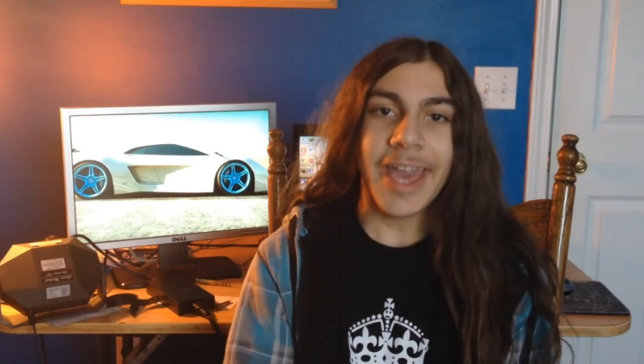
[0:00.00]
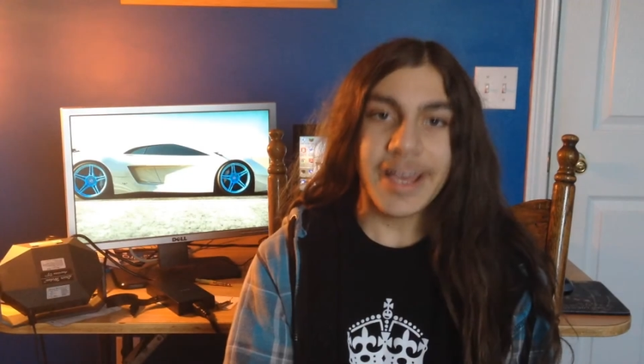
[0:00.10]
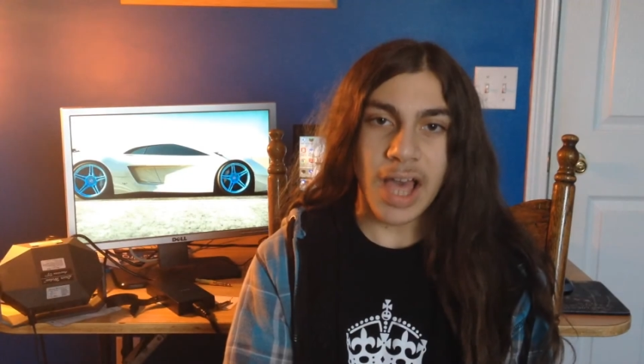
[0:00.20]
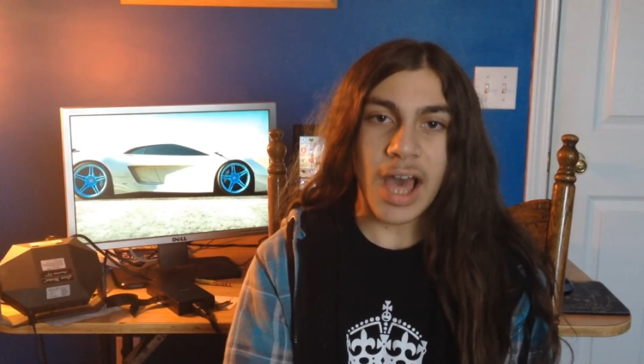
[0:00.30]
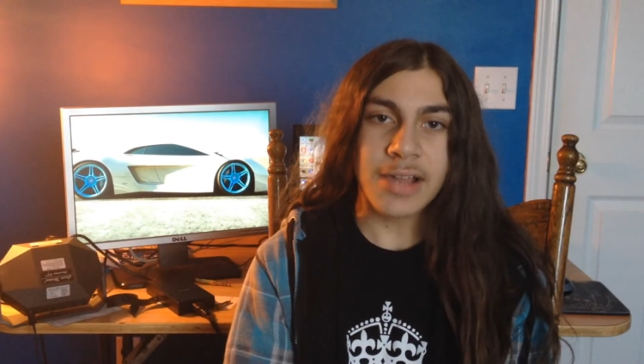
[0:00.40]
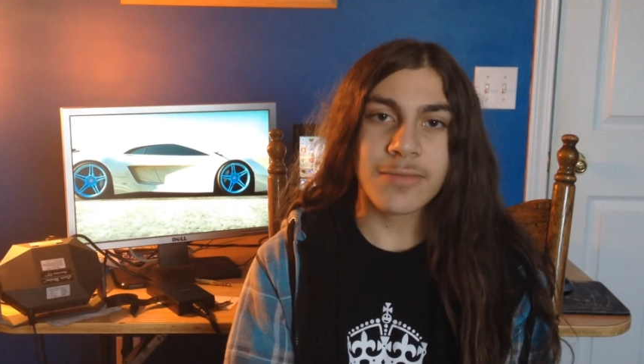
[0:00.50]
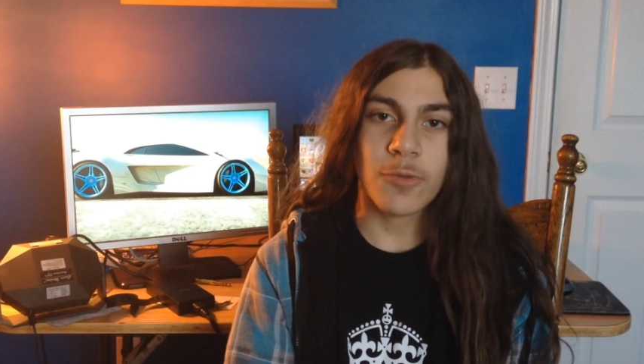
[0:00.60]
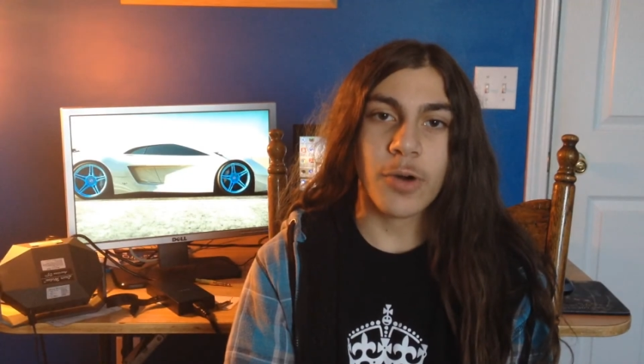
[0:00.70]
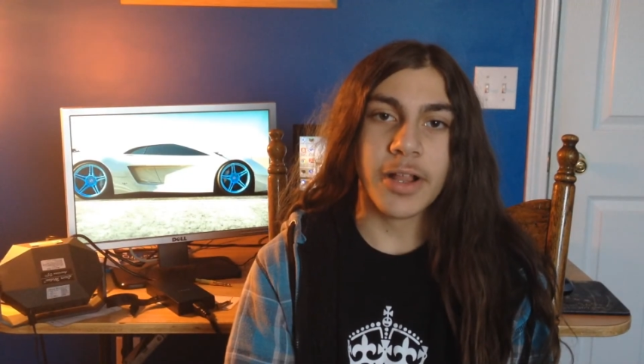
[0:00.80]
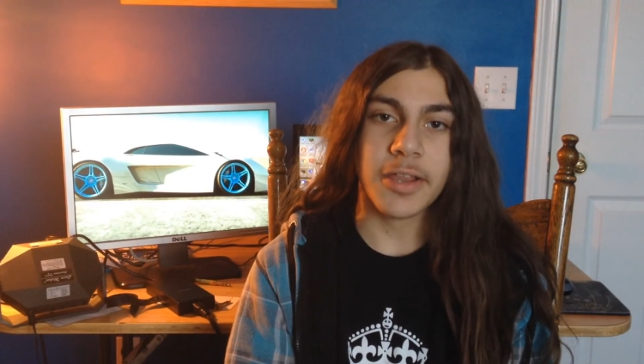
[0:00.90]
Hey guys,
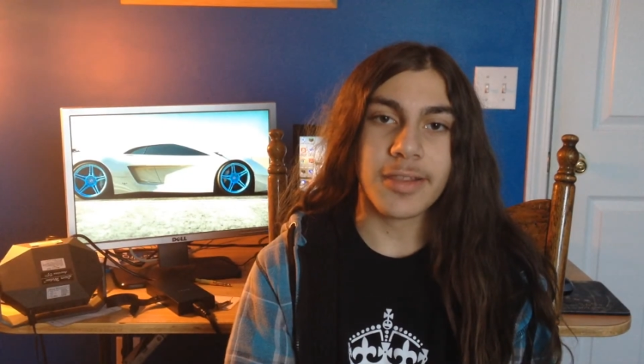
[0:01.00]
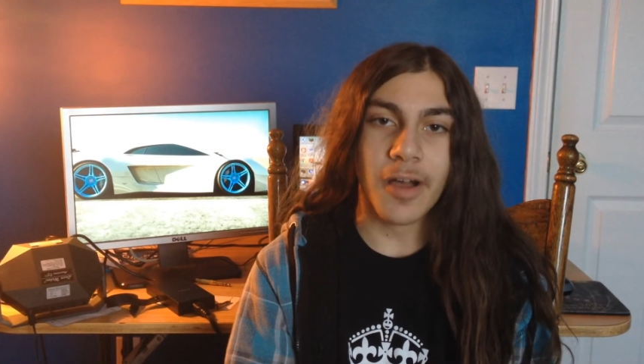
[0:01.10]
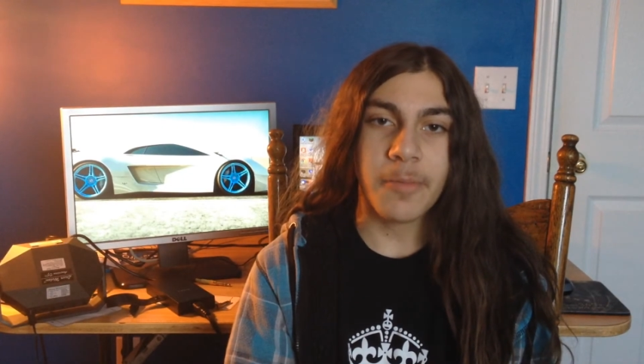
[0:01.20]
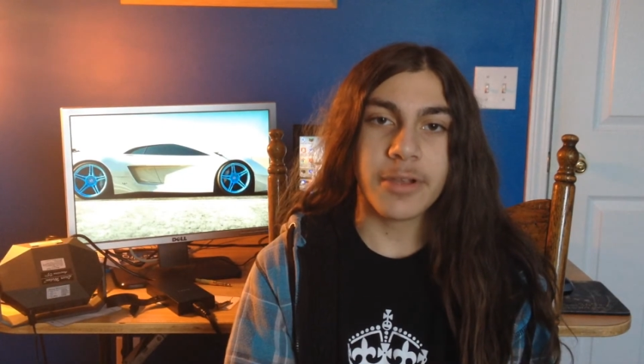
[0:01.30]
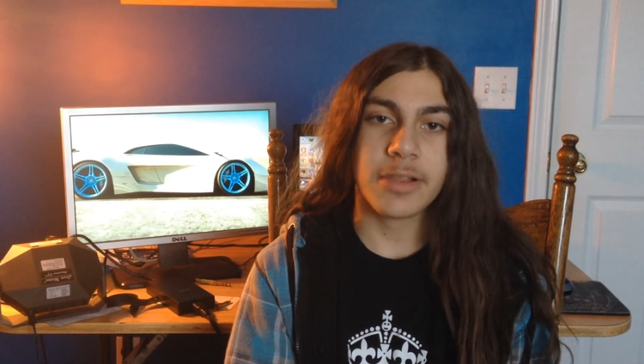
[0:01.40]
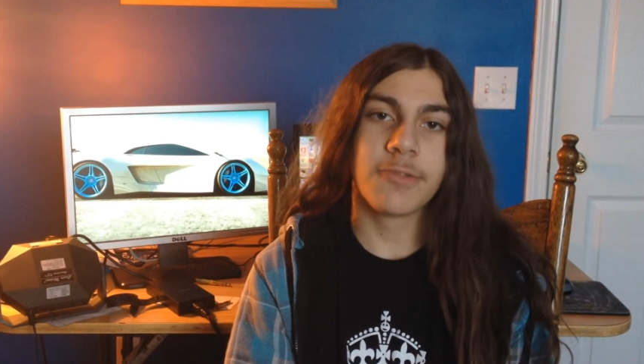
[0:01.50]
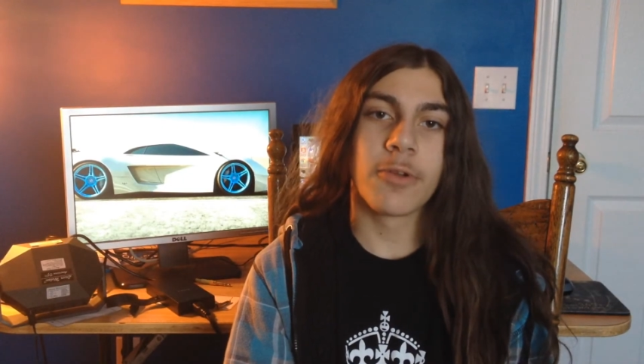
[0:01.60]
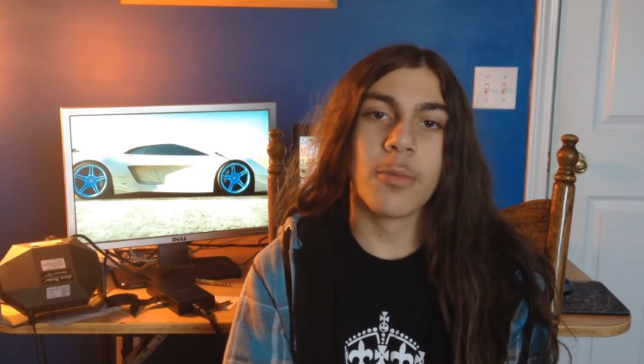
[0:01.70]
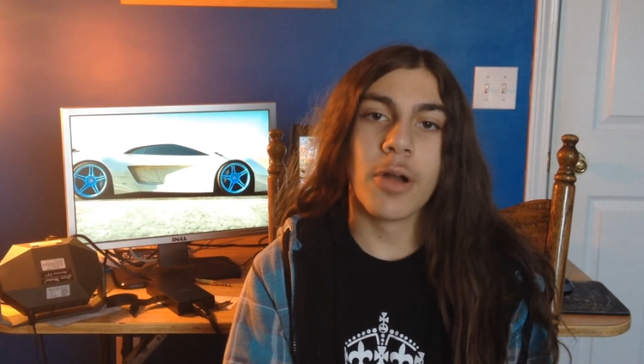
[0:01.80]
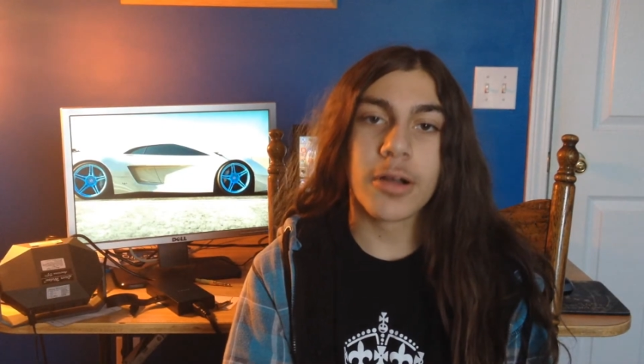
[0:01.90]
what is up? It's
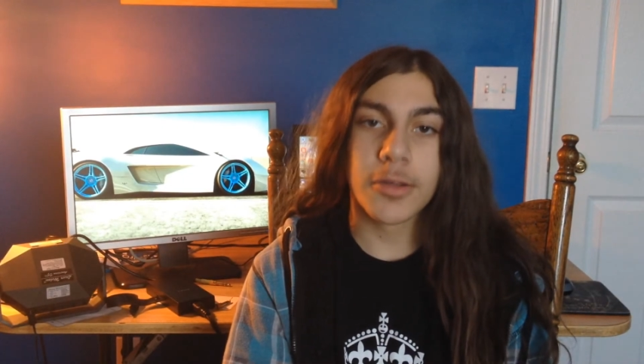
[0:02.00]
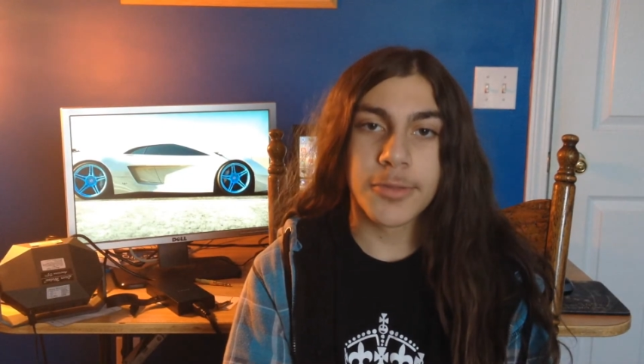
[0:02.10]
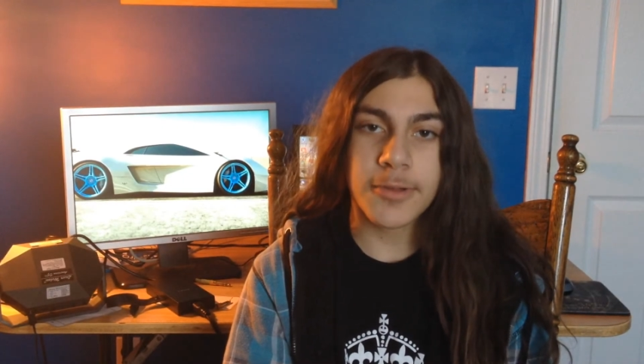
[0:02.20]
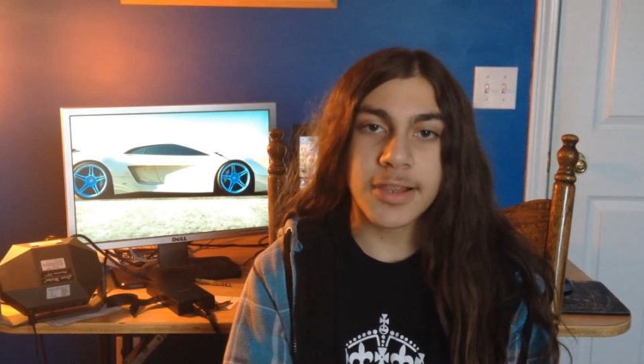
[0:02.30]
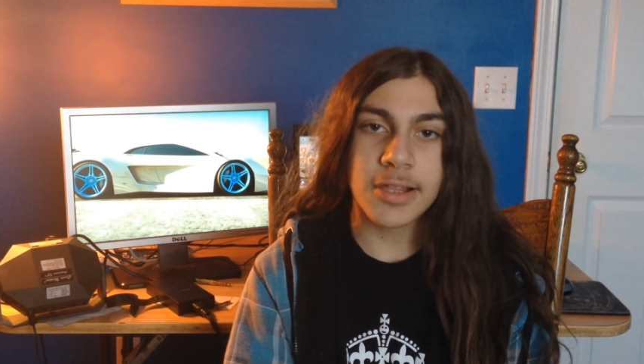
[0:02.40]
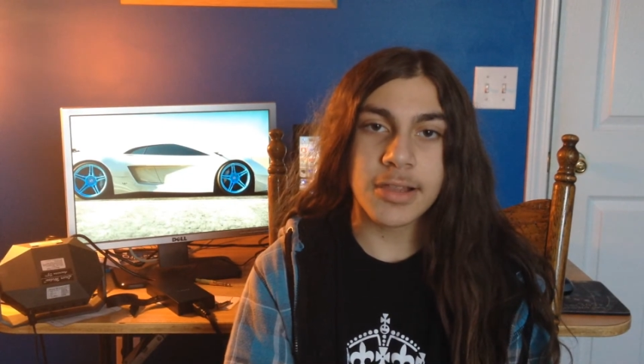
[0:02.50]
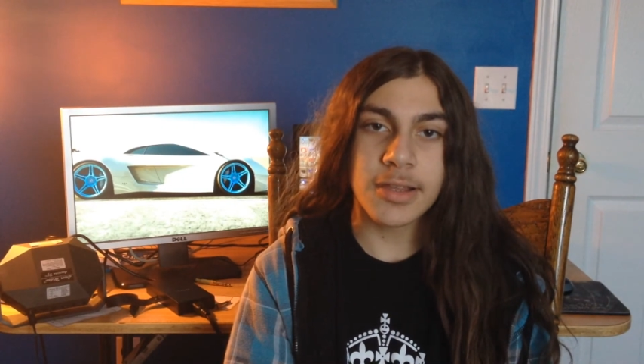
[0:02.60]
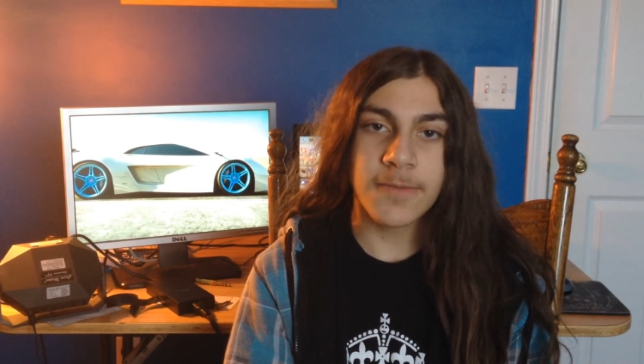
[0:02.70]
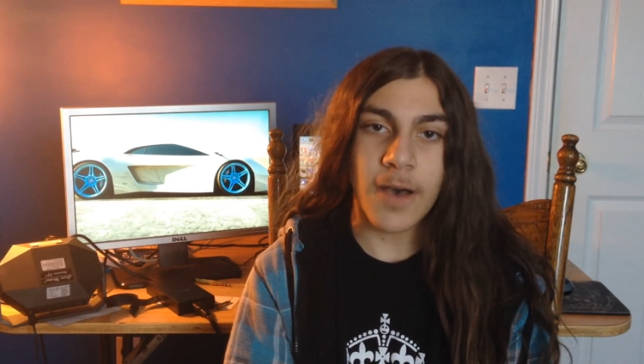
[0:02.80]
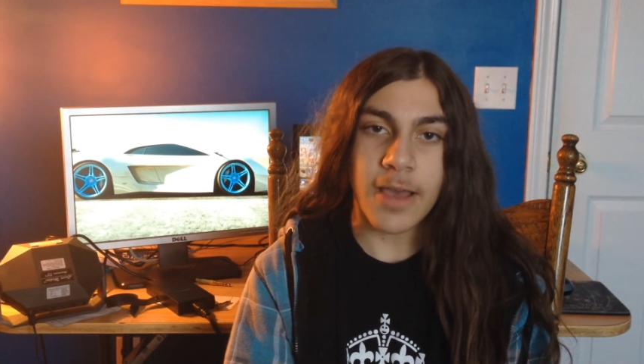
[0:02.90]

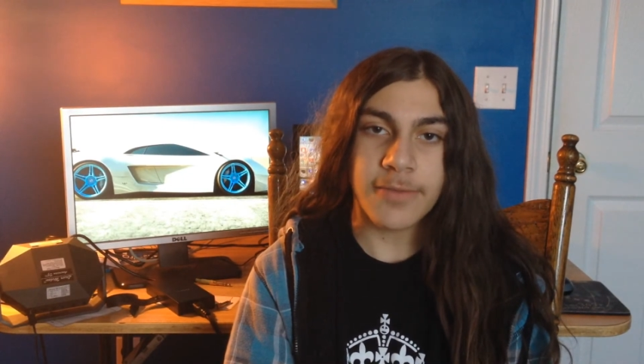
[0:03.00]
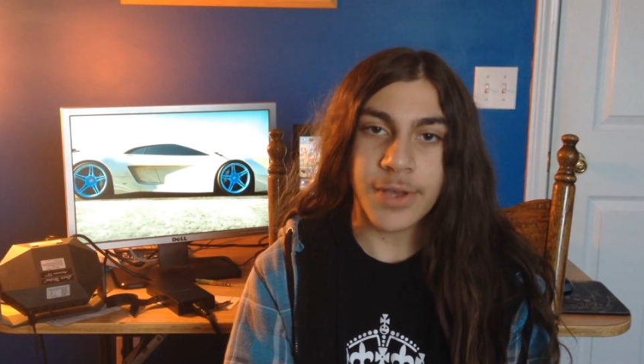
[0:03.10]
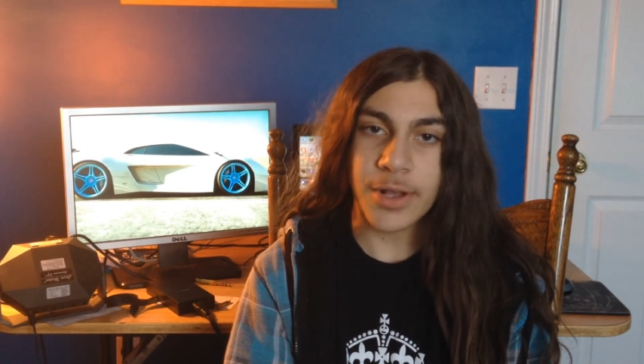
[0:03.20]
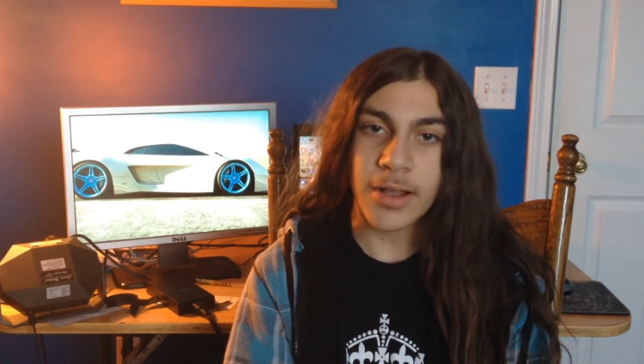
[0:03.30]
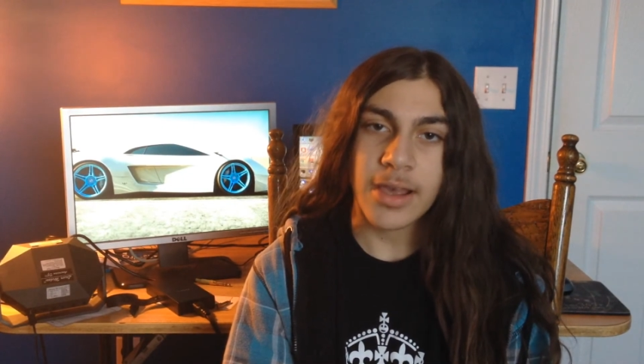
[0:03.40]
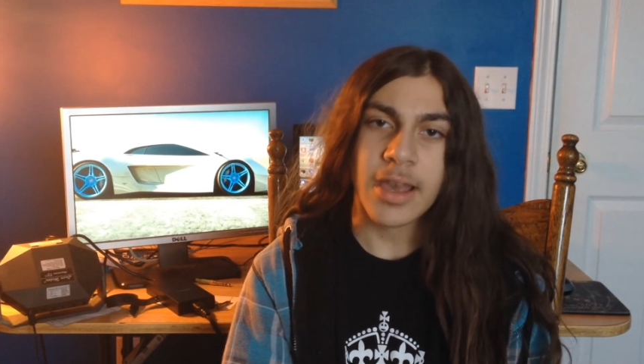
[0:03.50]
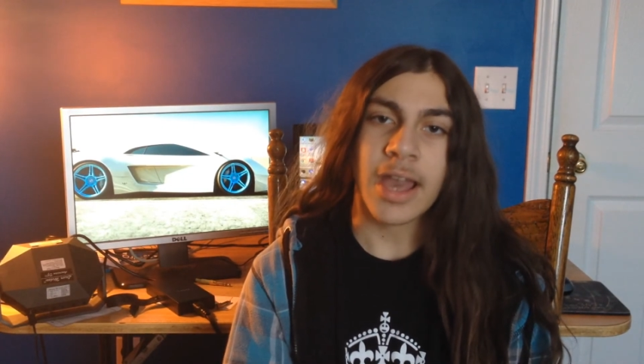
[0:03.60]
DrumRocker365 here,